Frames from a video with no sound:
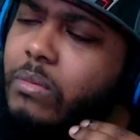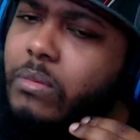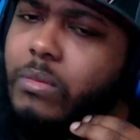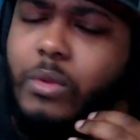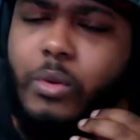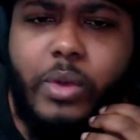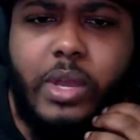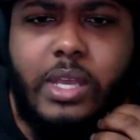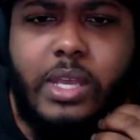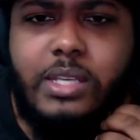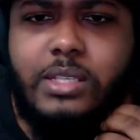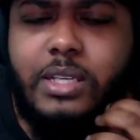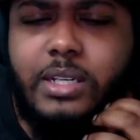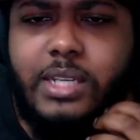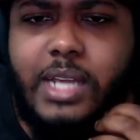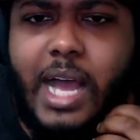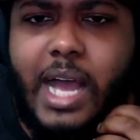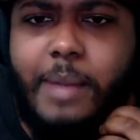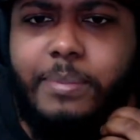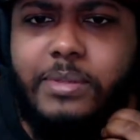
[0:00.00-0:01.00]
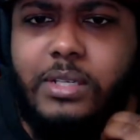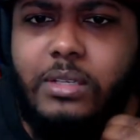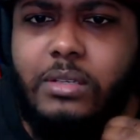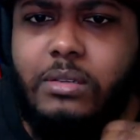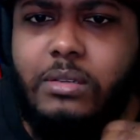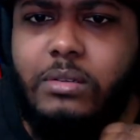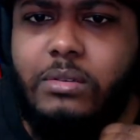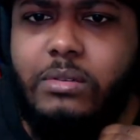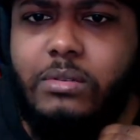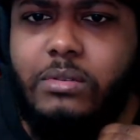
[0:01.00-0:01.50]
Wait, he's adopted.
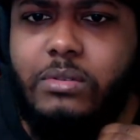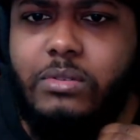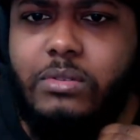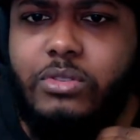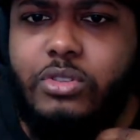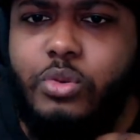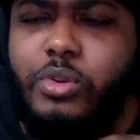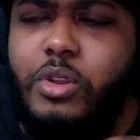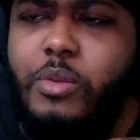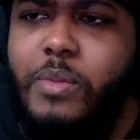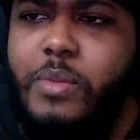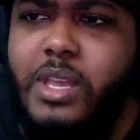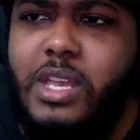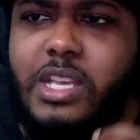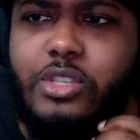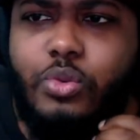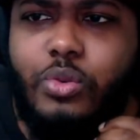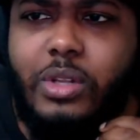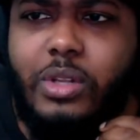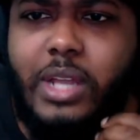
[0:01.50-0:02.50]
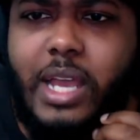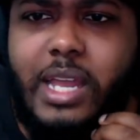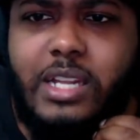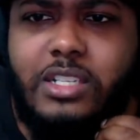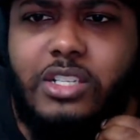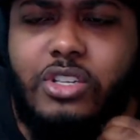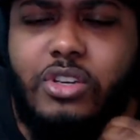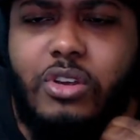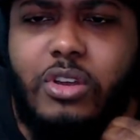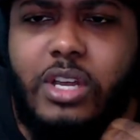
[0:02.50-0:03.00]
So what do you mean he's related
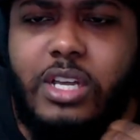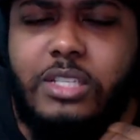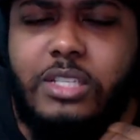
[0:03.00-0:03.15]
to your husband?